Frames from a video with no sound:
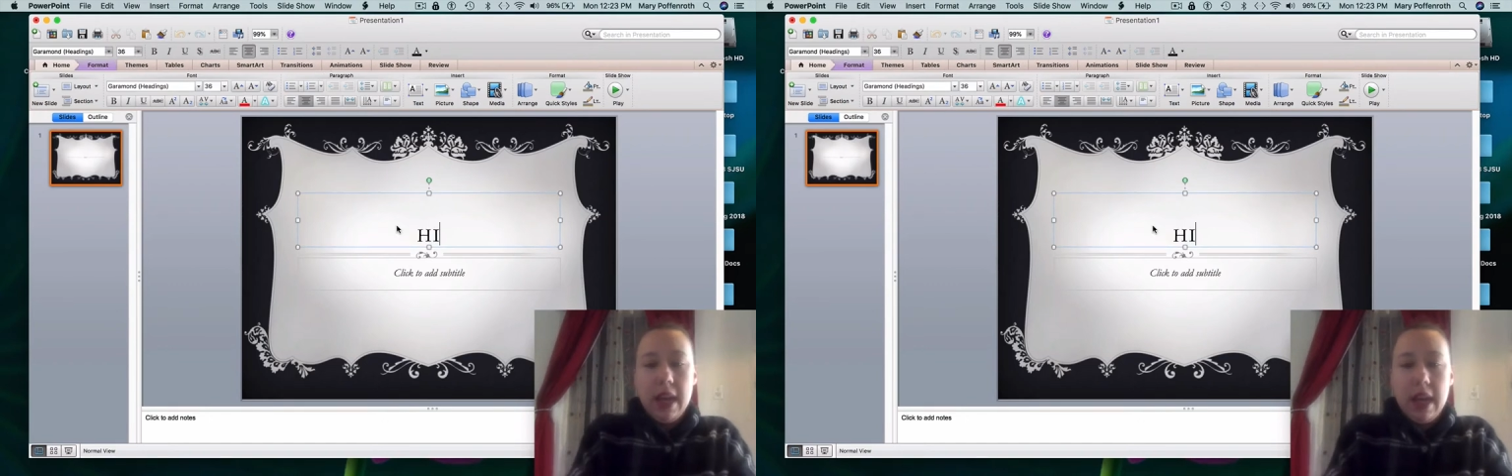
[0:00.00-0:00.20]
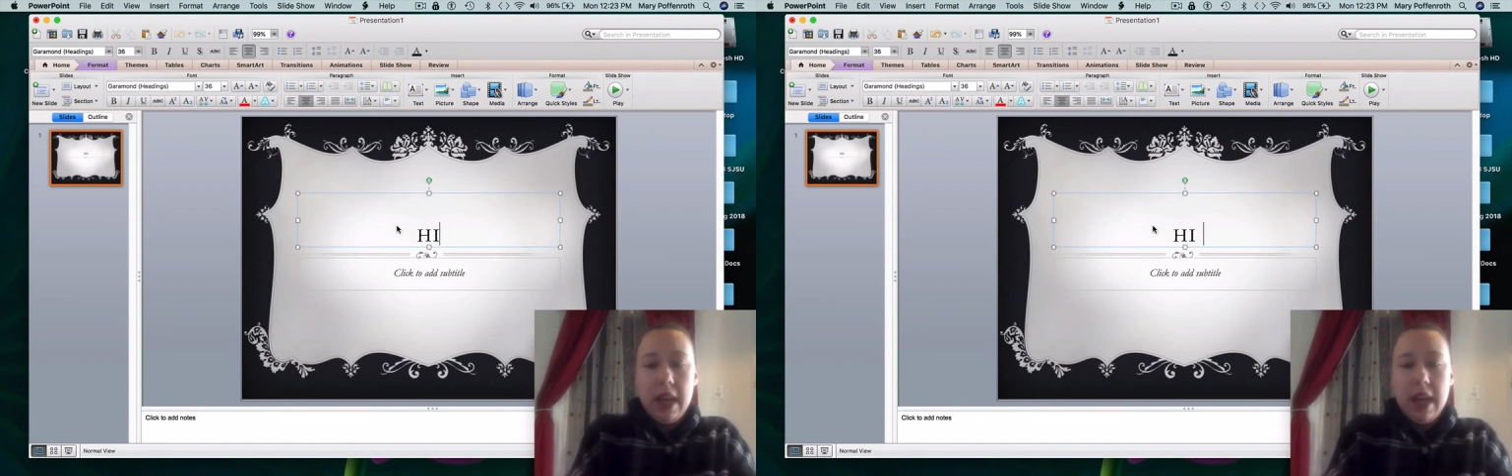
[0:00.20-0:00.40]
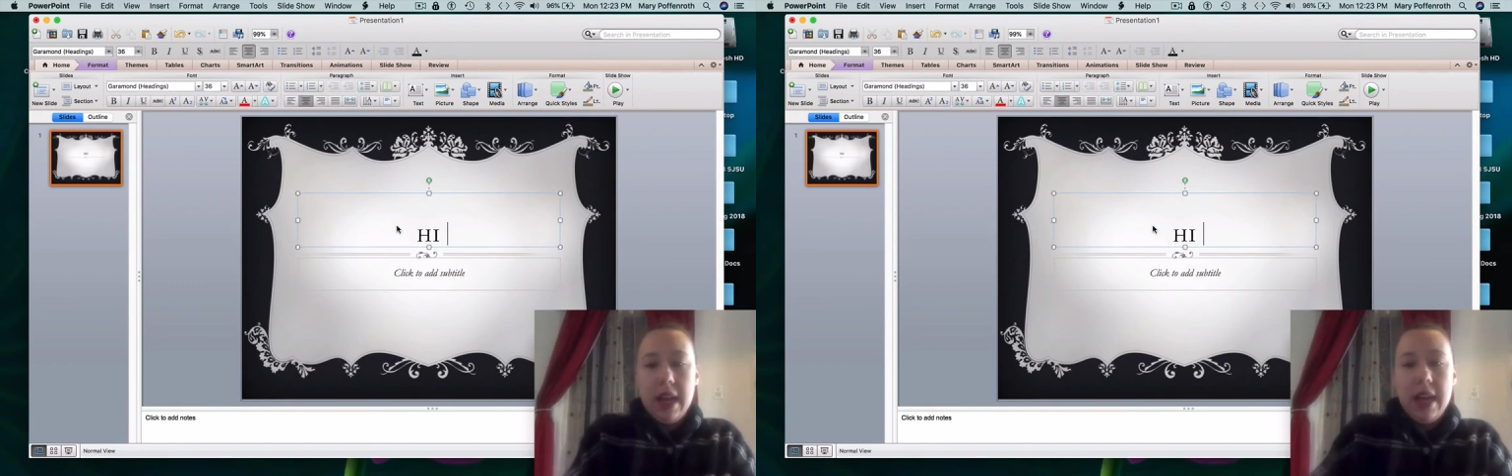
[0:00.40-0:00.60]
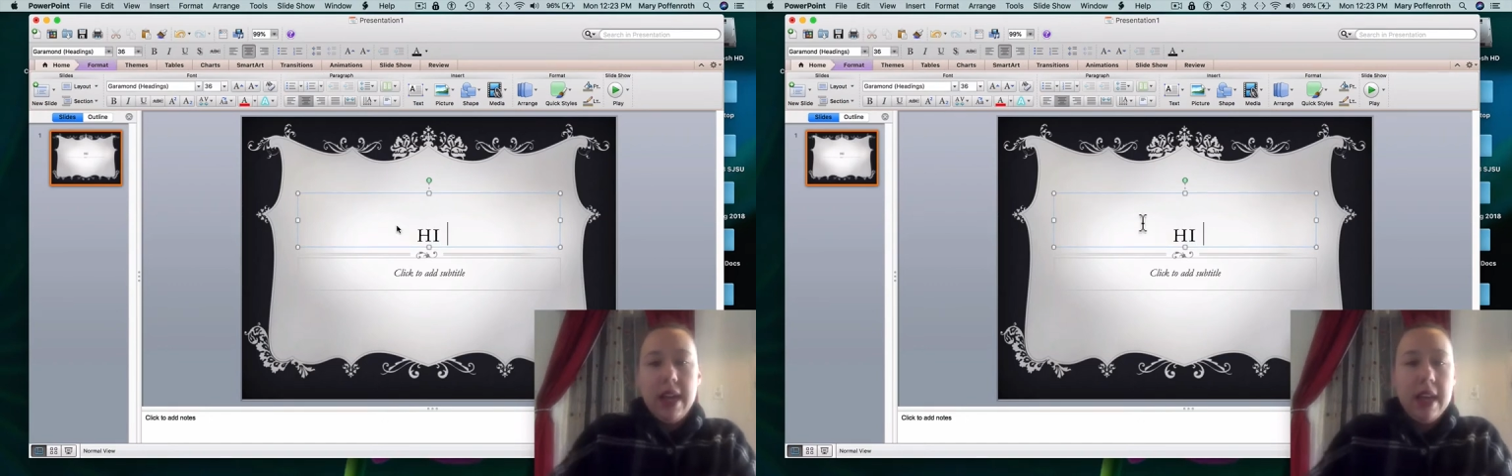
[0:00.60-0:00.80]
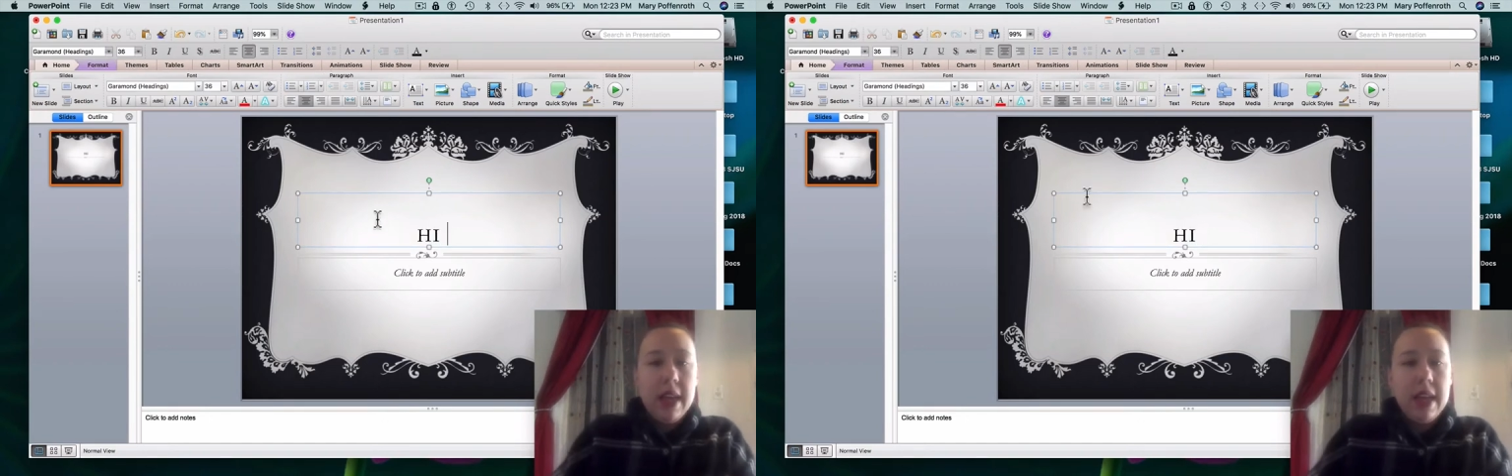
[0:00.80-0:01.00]

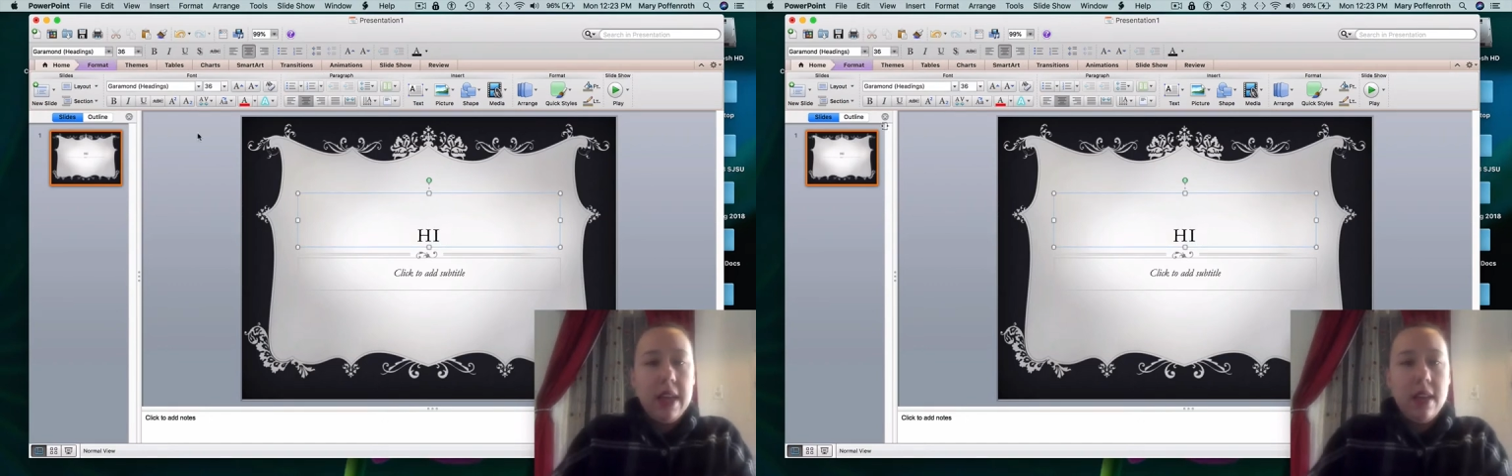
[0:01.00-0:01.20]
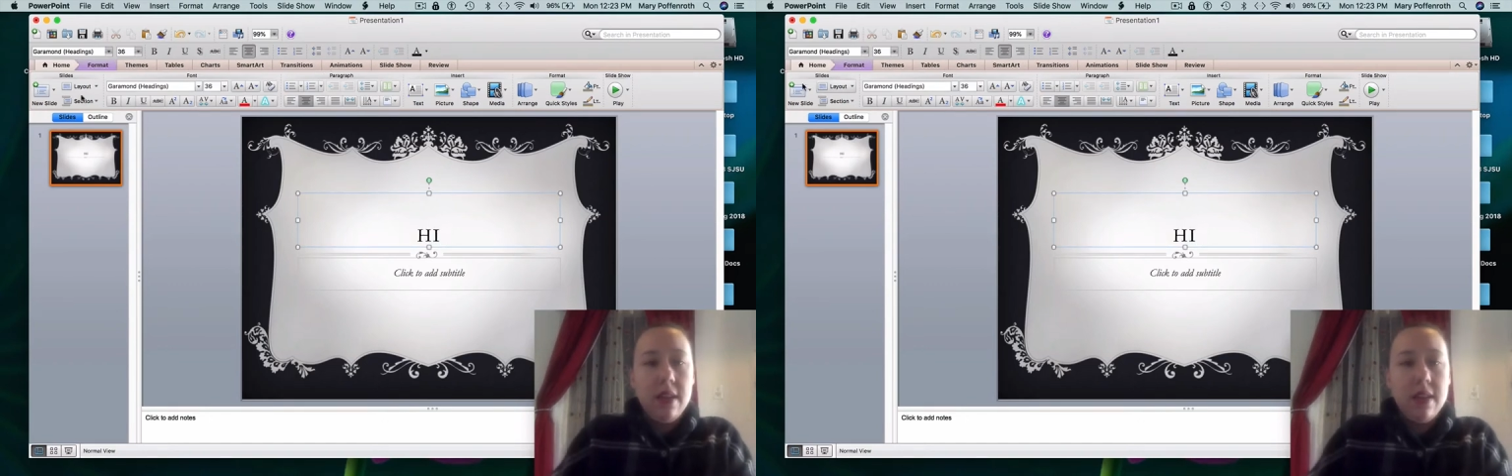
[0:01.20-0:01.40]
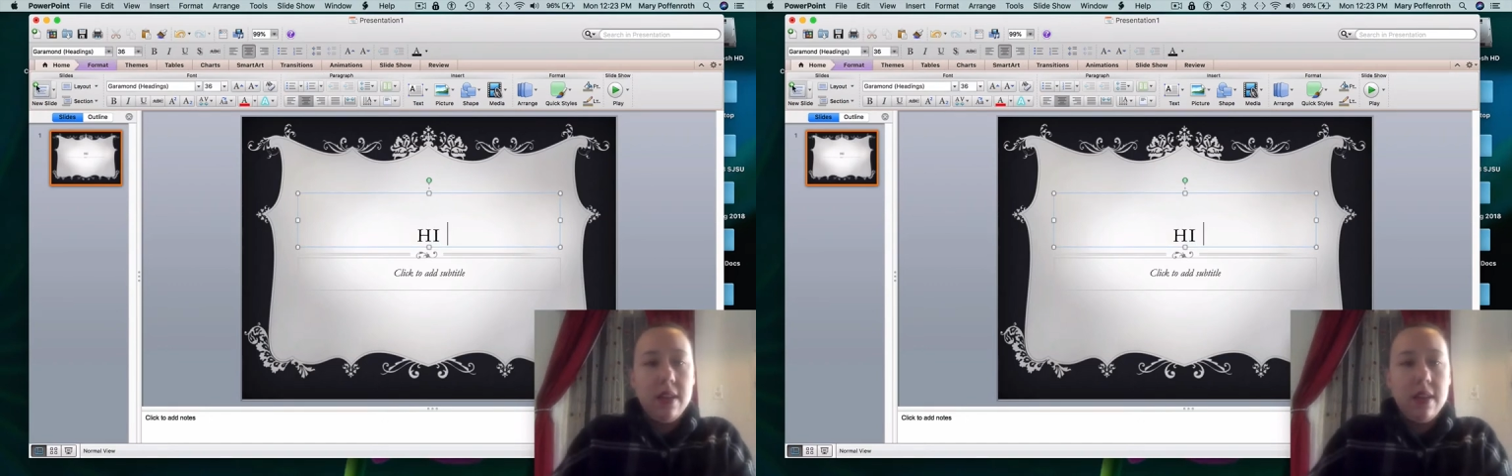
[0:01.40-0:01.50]
Hi.